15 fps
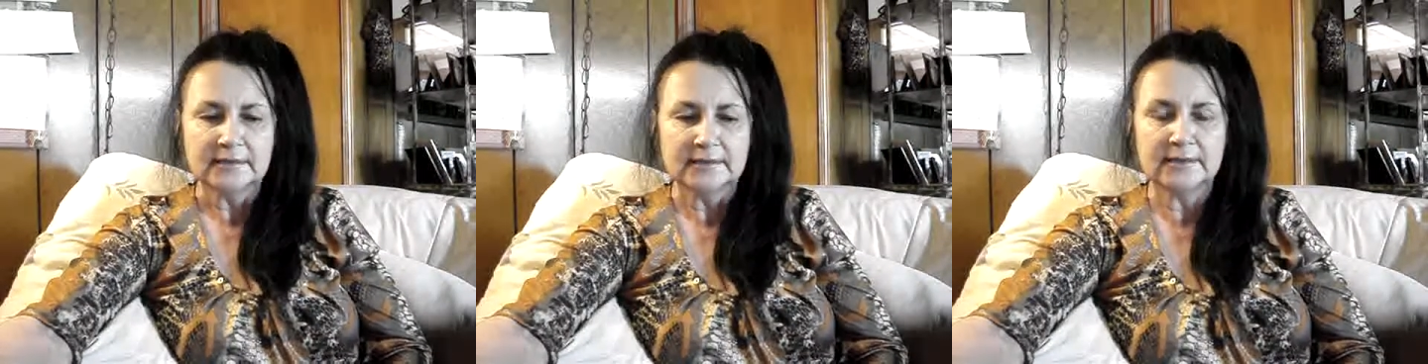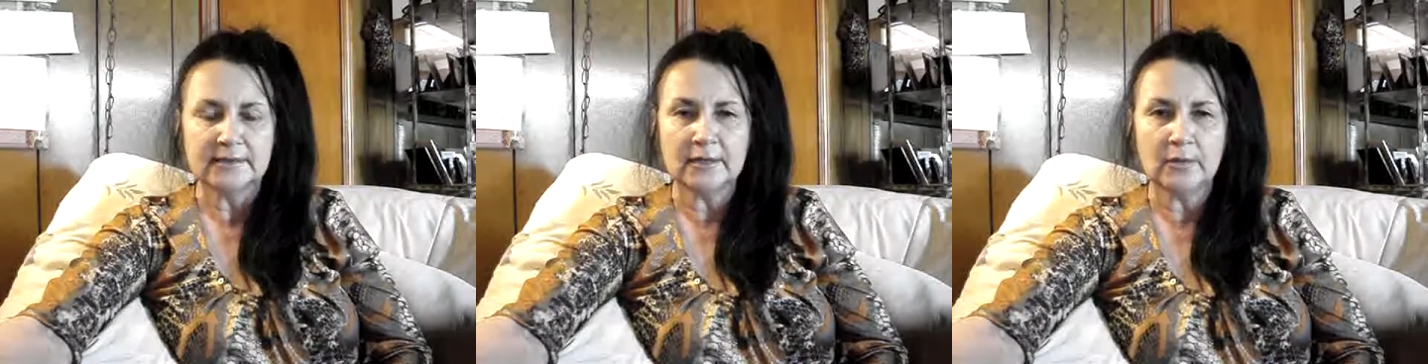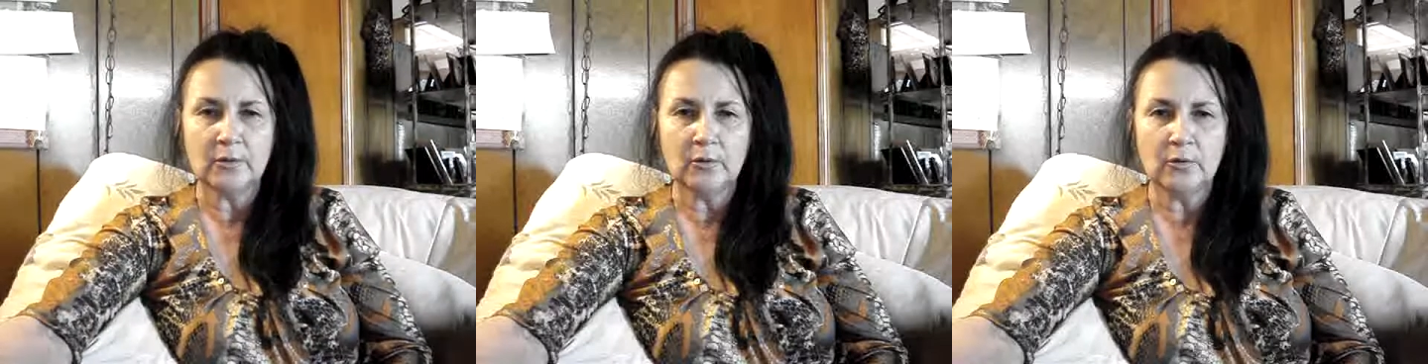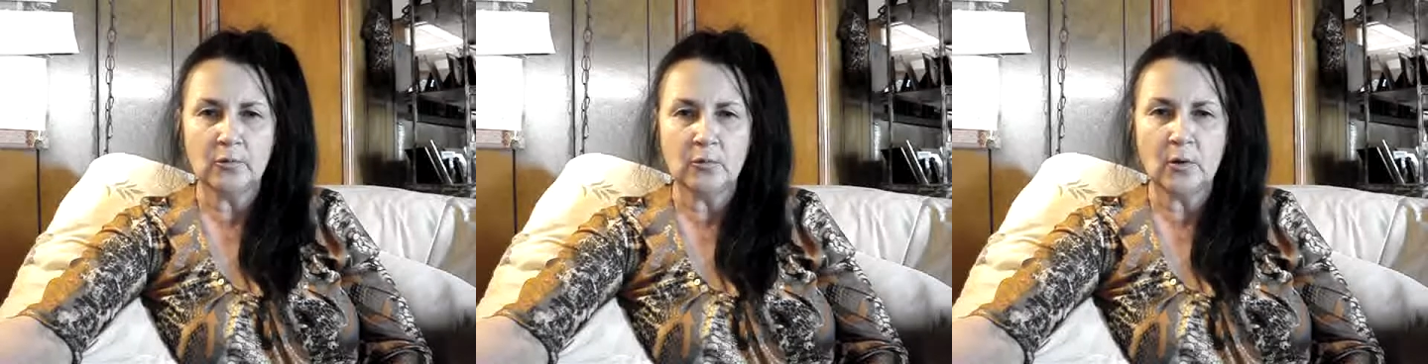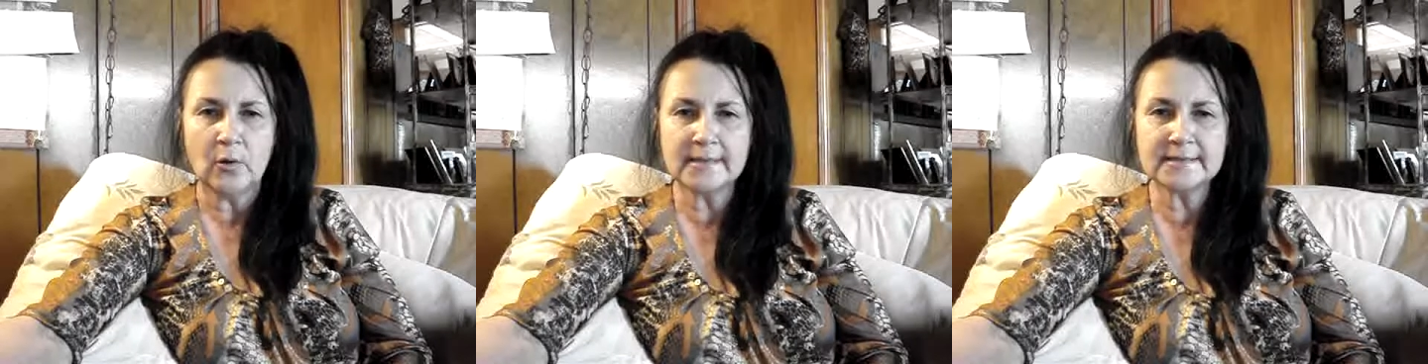you know,
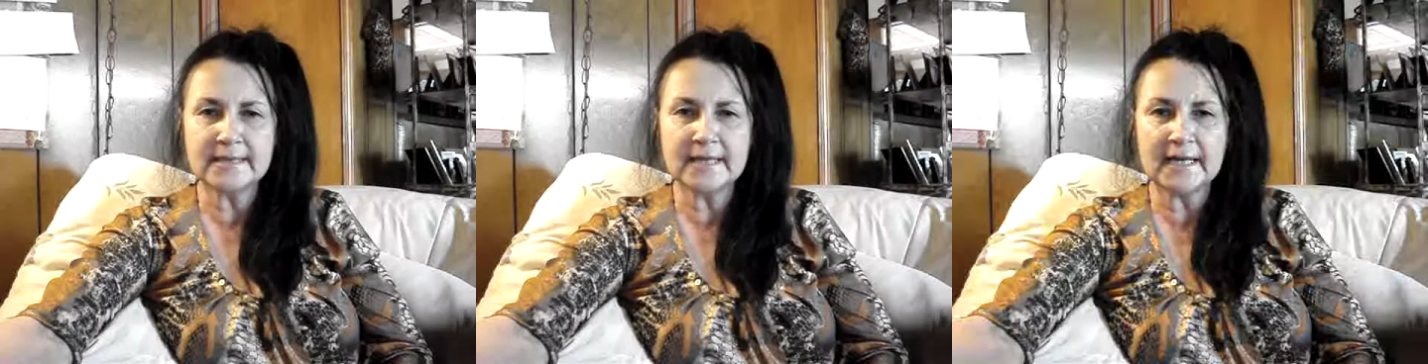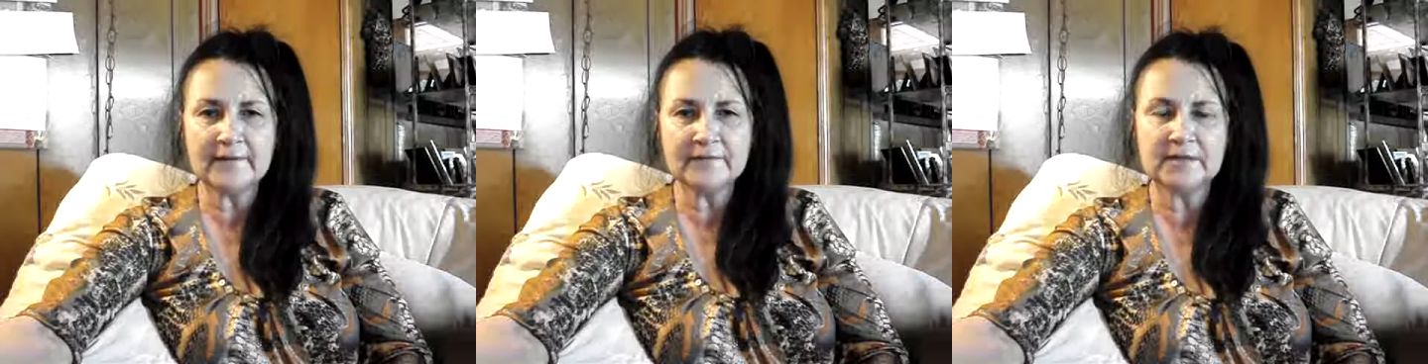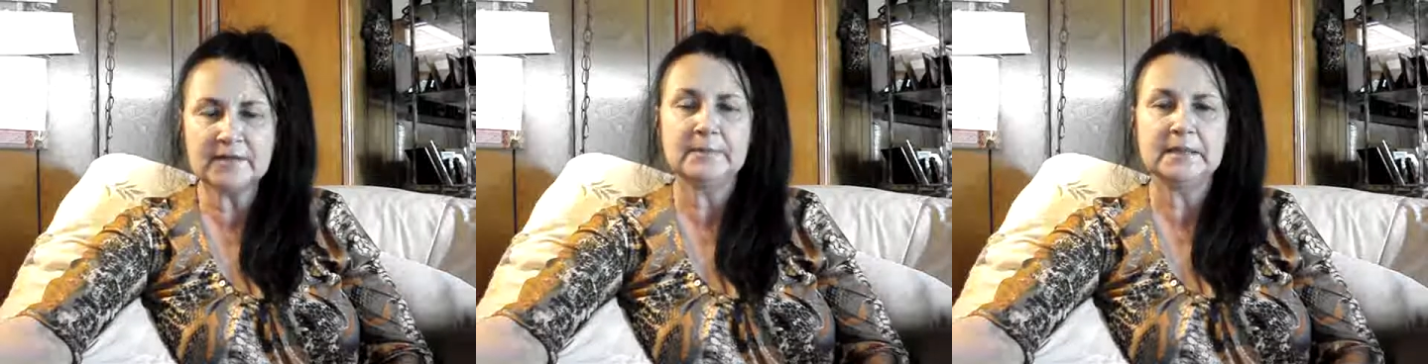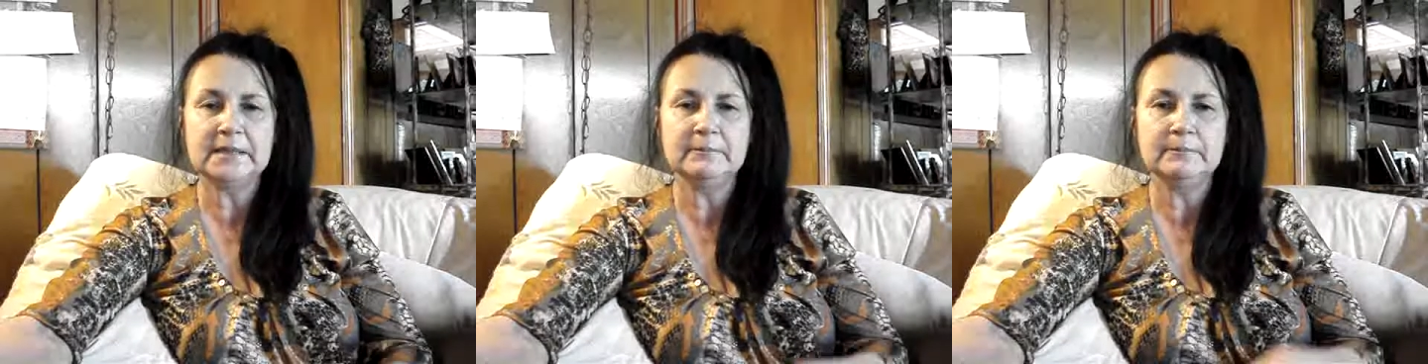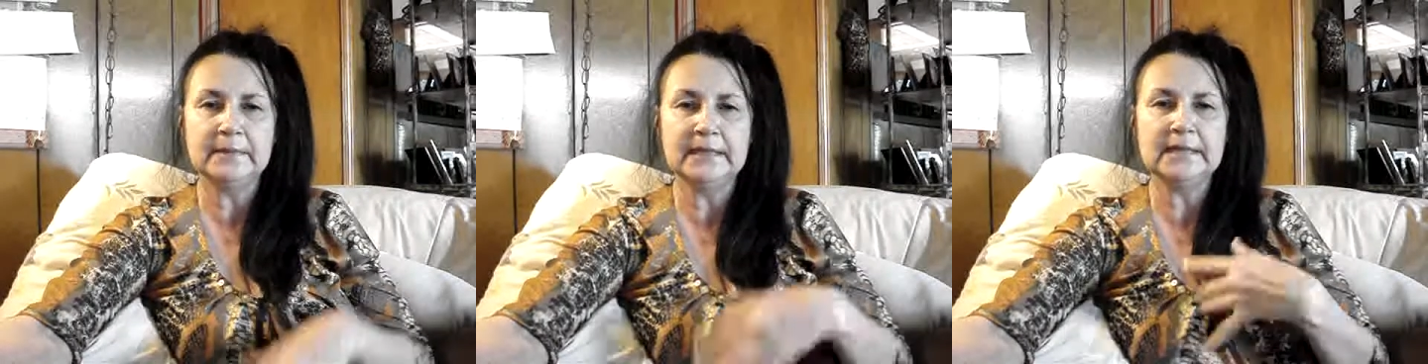why does it have to be
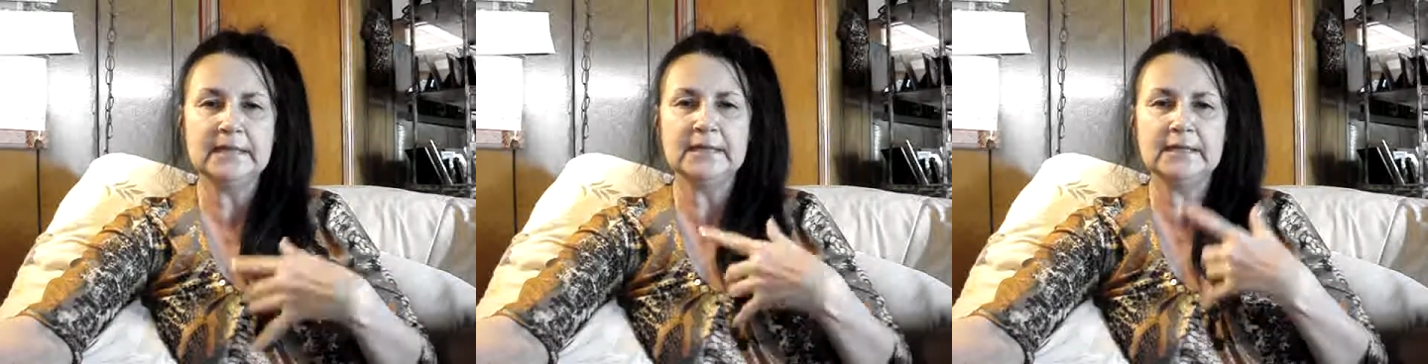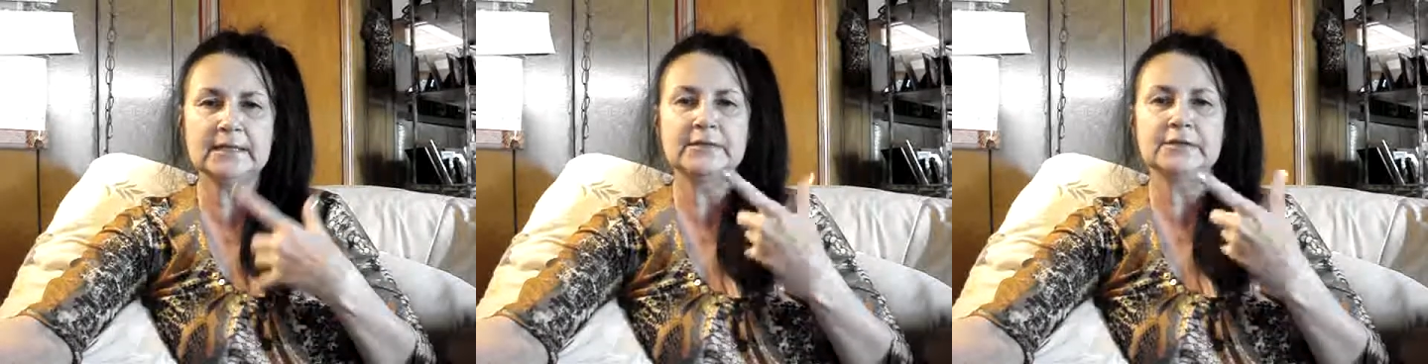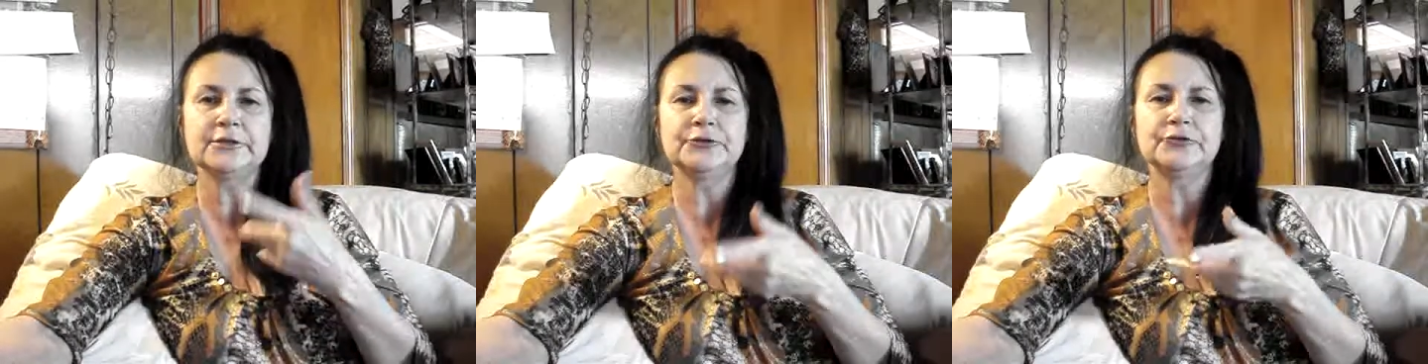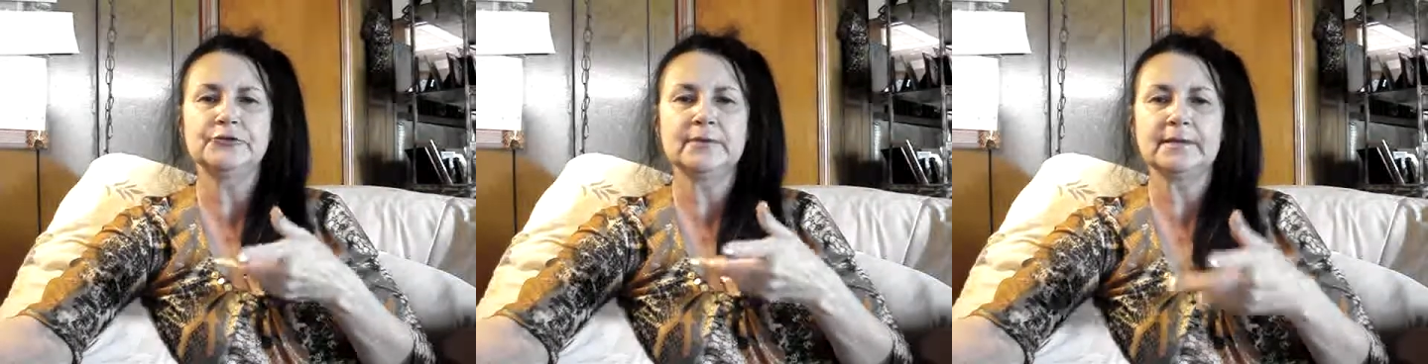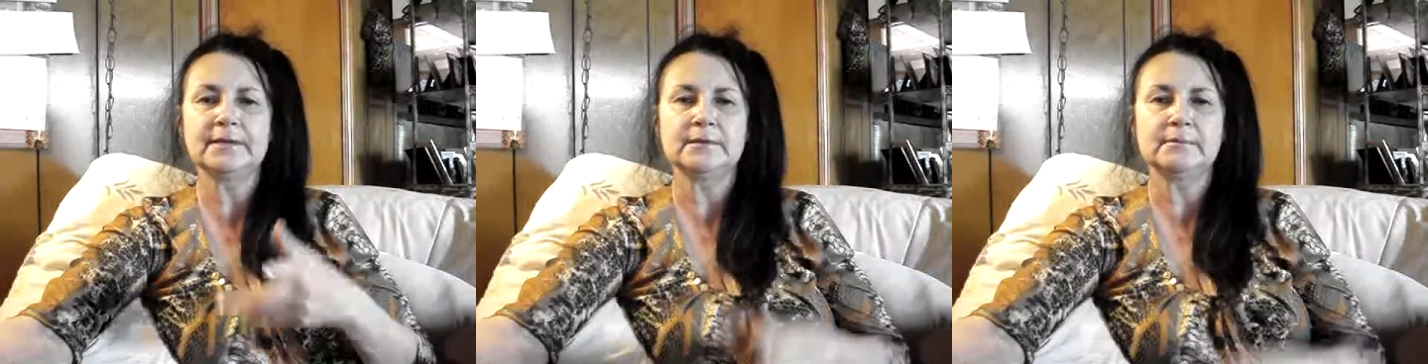me in the
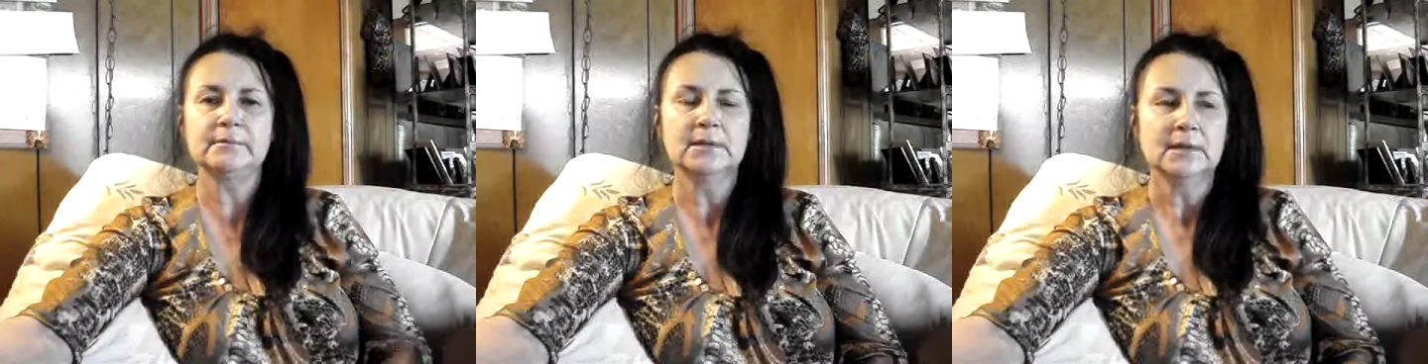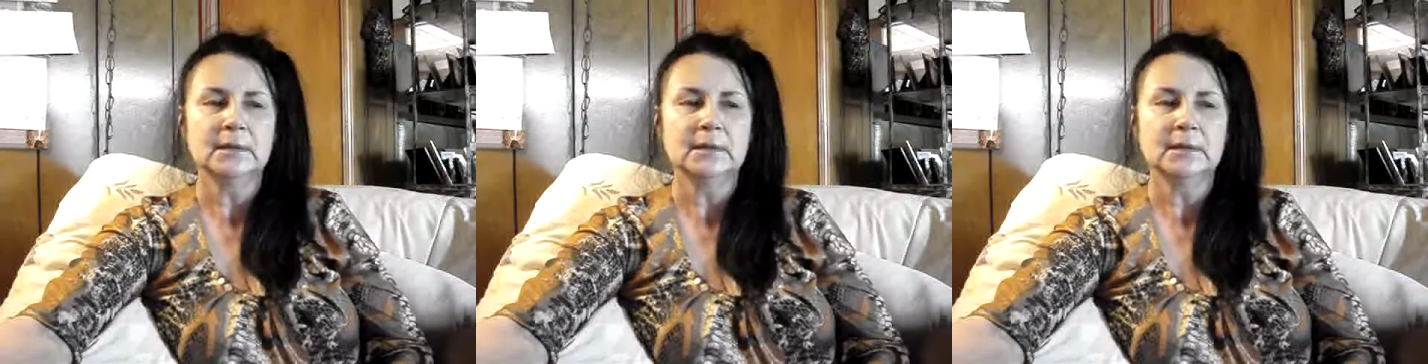dream?